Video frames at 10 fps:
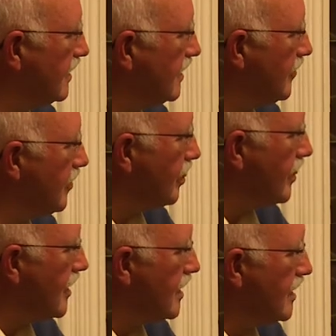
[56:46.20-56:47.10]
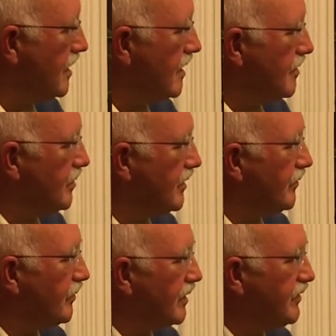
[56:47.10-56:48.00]
Uh, but
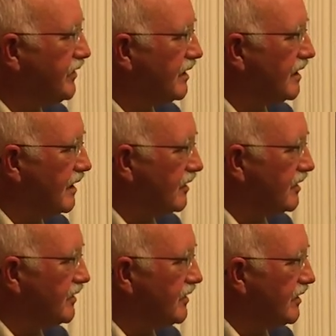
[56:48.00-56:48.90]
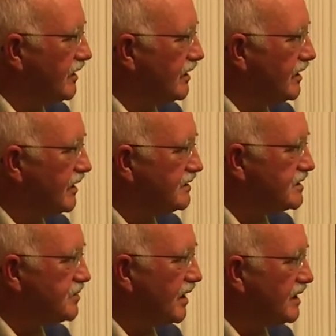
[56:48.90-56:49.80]
one thing I learned uh, and
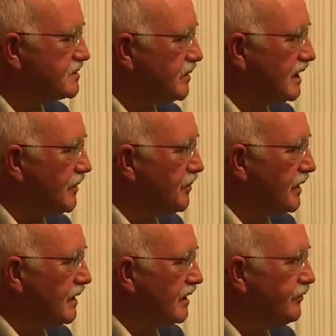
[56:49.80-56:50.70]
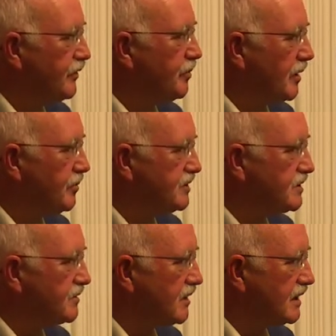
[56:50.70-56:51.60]
surprised me if you publish
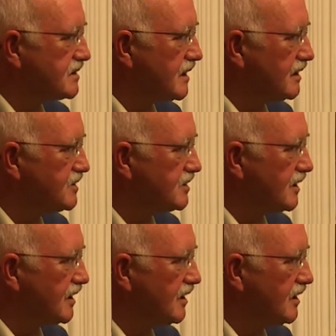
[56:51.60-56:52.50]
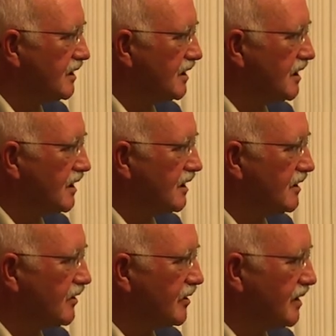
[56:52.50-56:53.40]
a translation,
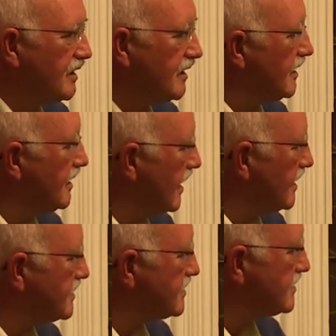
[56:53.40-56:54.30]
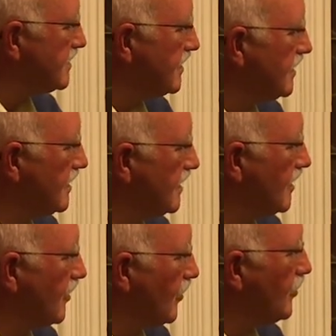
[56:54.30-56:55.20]
you're immediately asked,
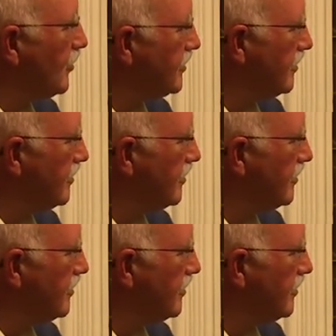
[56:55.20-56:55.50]
What